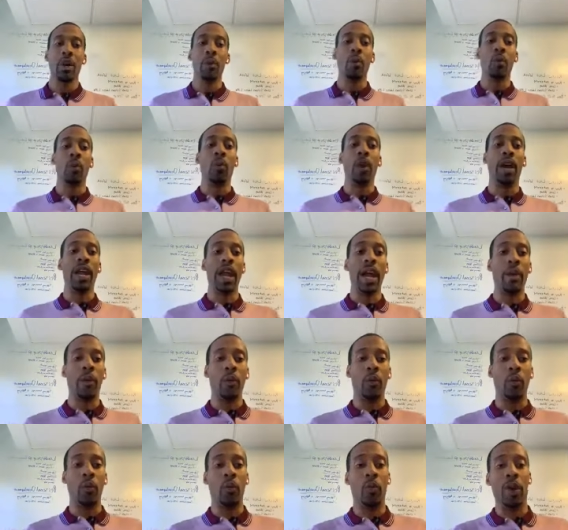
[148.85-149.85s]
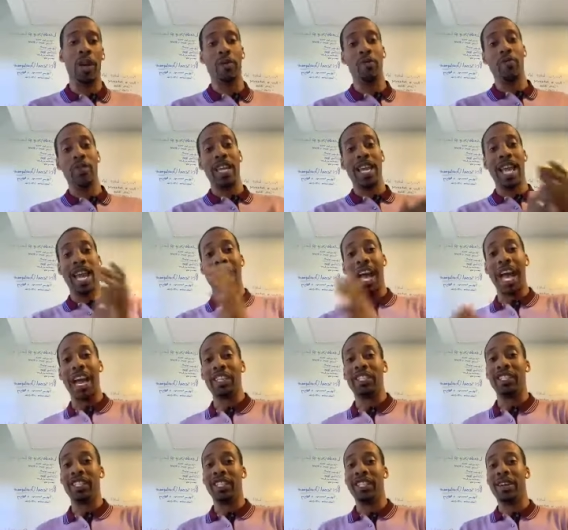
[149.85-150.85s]
what what we
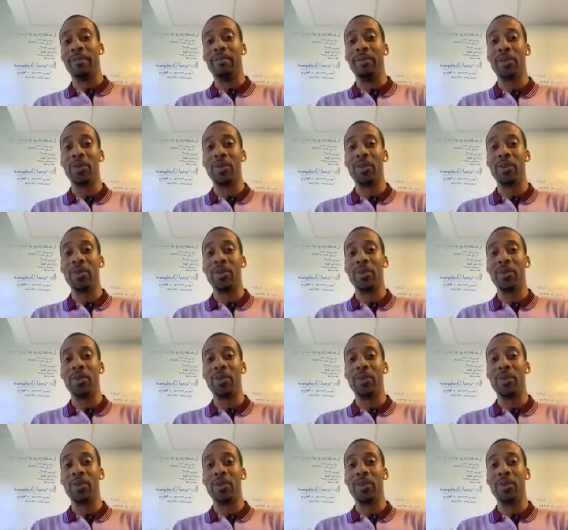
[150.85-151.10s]
actually ended up